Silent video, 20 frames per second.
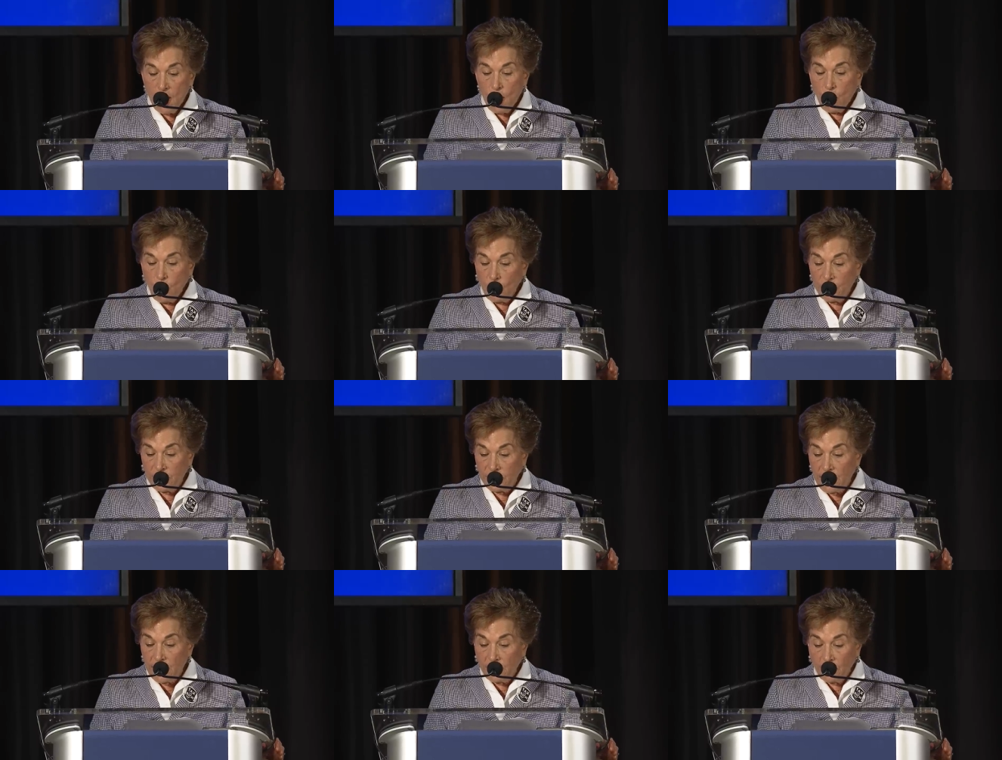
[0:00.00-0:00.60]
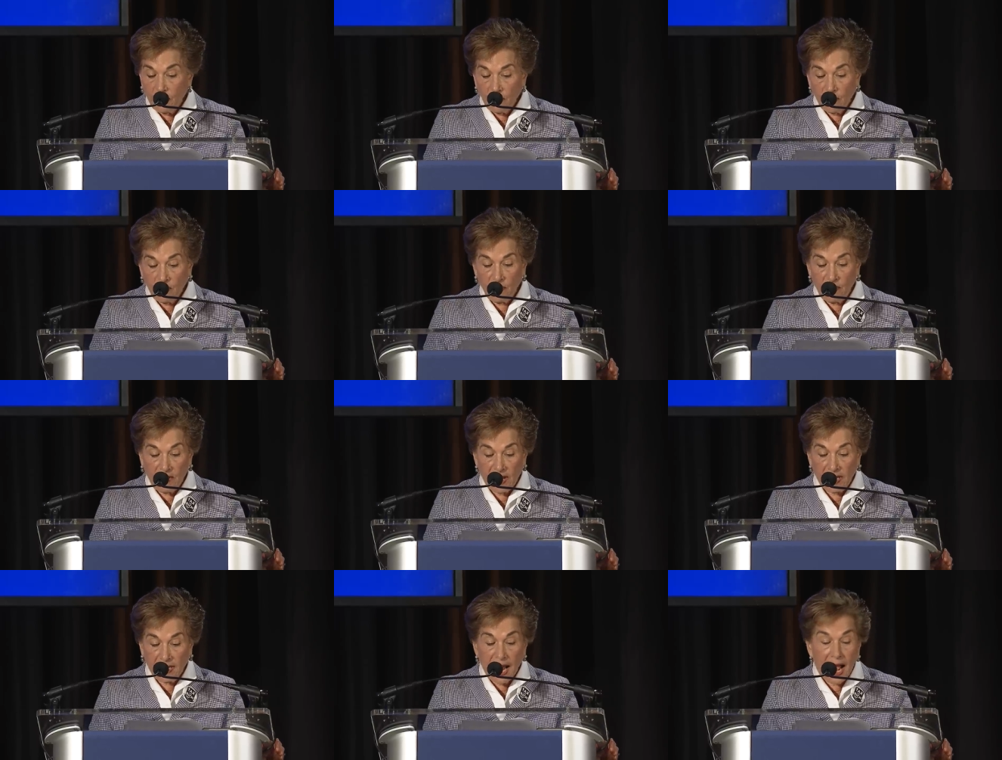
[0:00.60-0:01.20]
with Senator
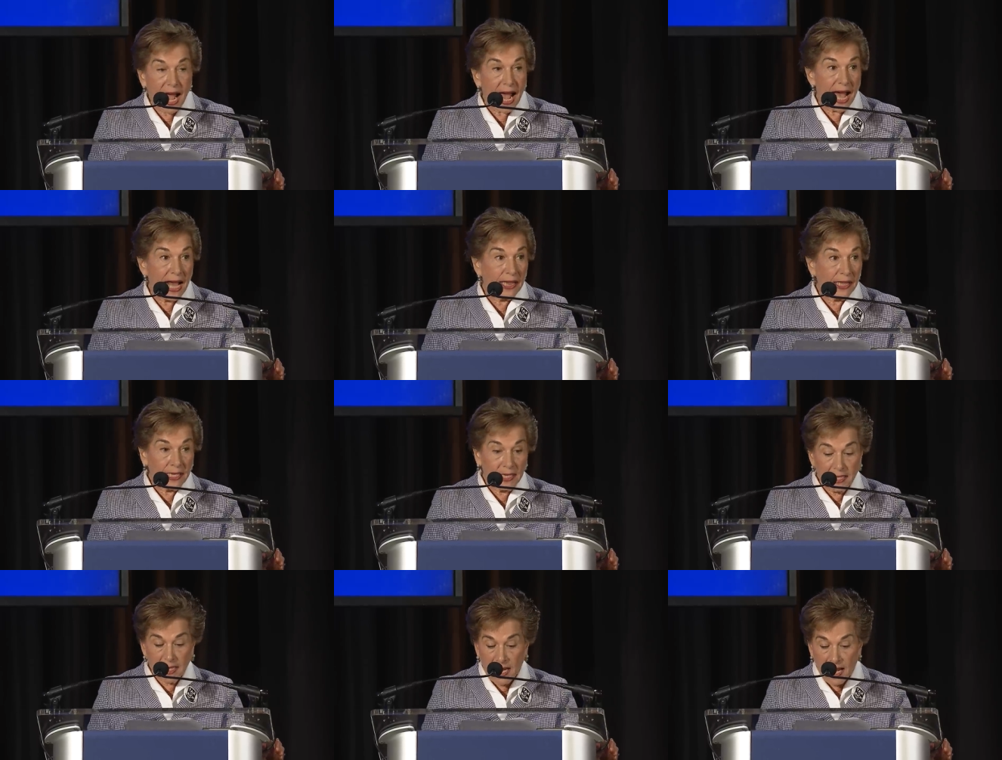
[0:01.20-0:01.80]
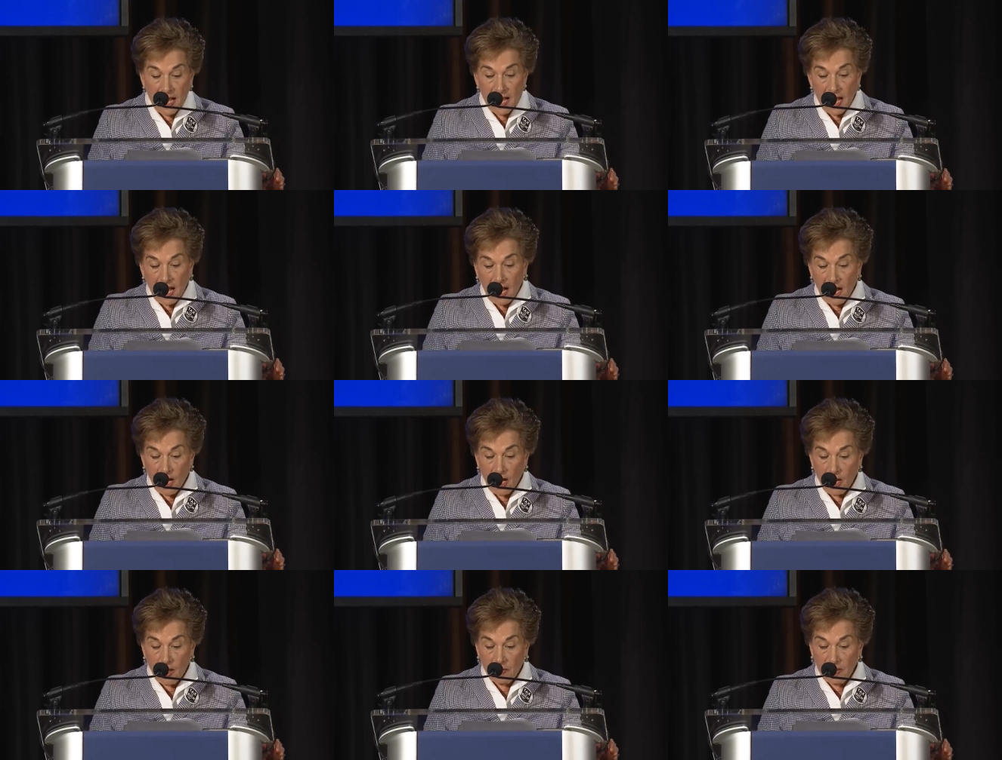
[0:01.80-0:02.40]
Van Hollen,
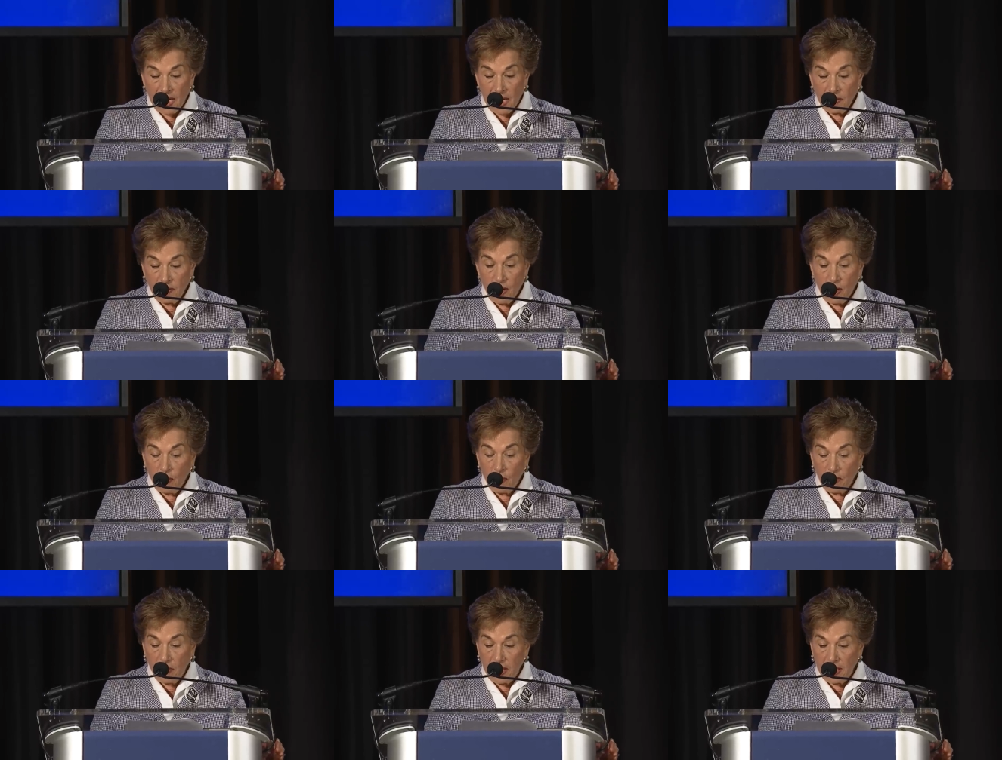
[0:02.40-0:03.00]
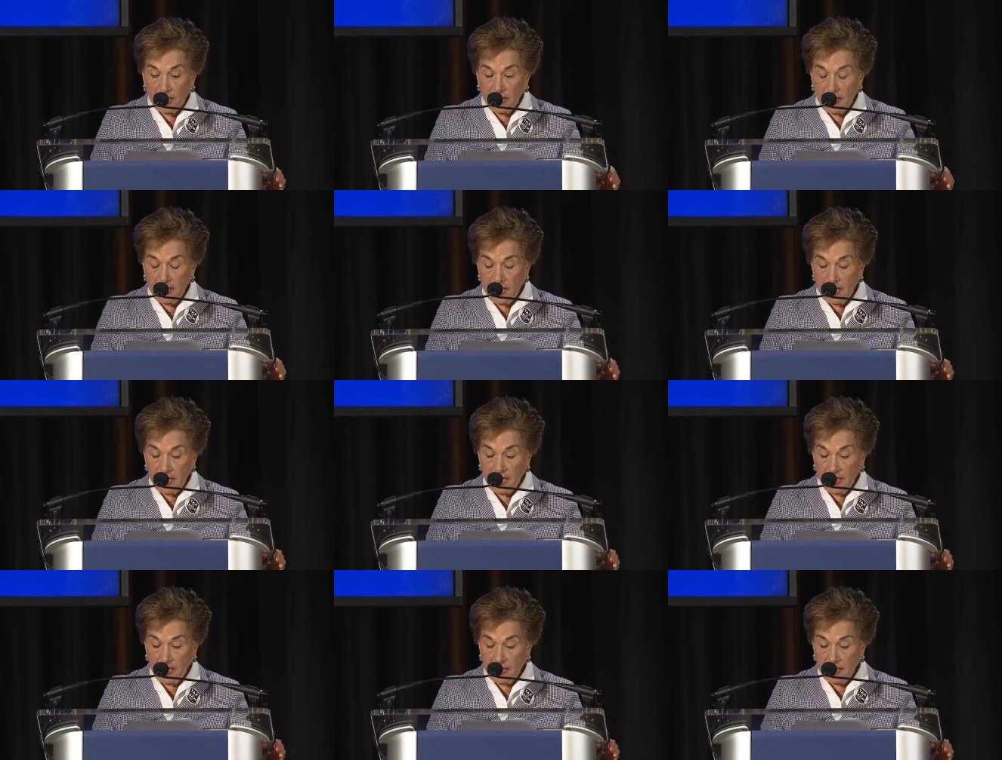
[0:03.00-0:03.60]
um, and I know that
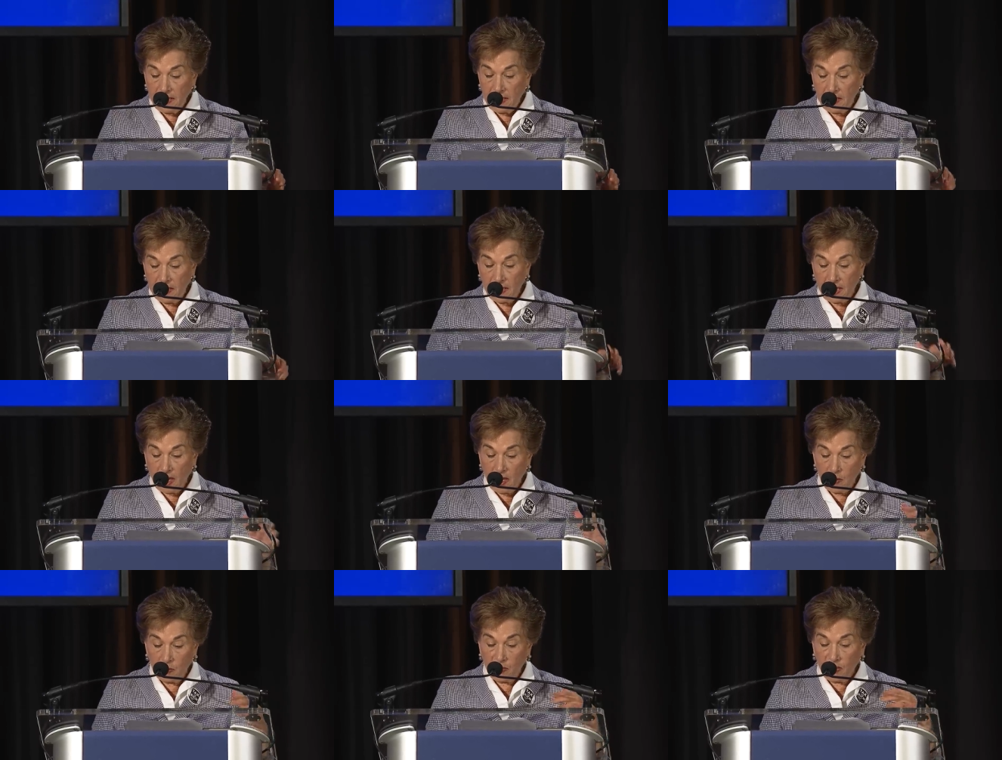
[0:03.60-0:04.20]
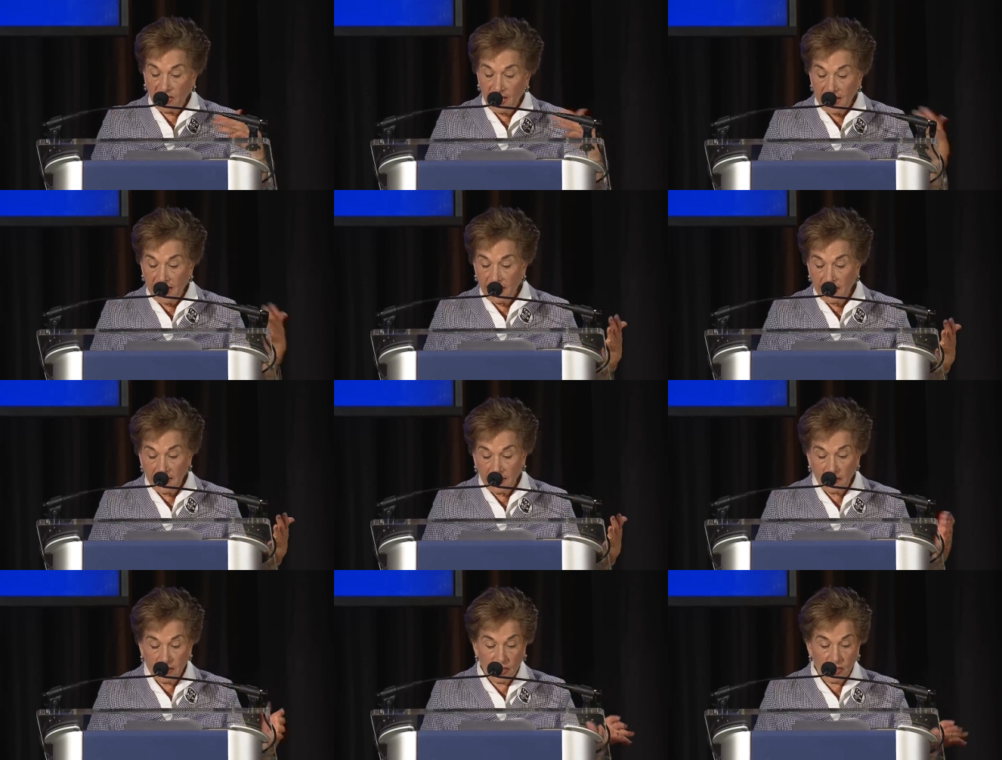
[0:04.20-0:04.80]
he is uh,
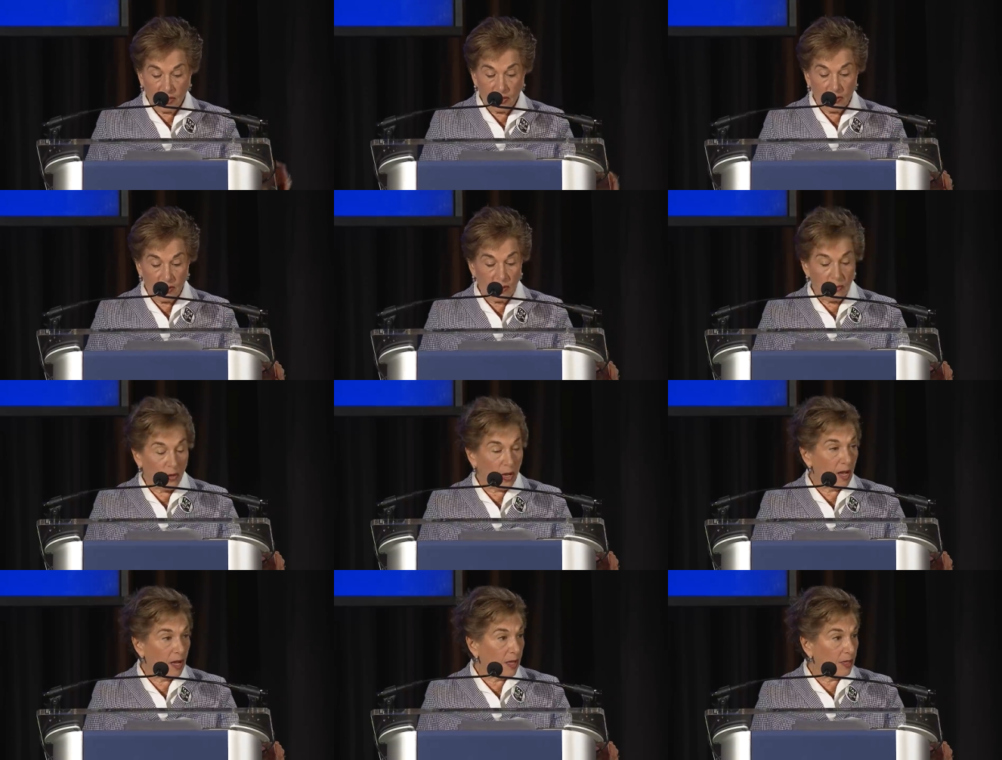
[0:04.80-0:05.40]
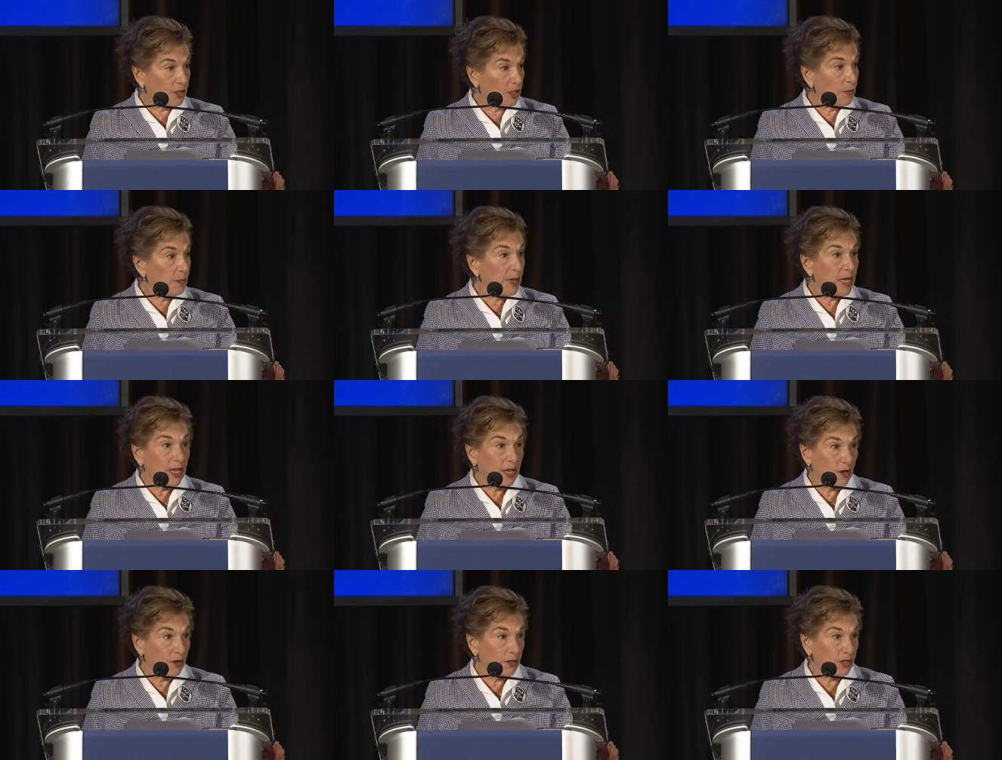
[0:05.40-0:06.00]
planning to, uh, to be
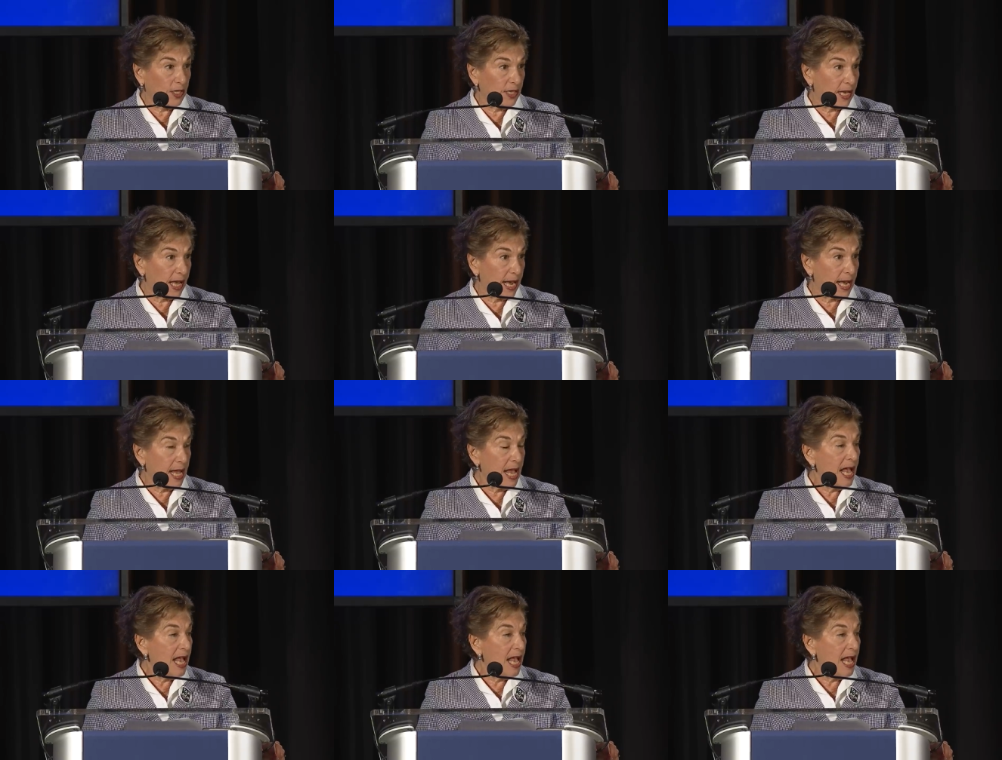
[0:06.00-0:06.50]
here today.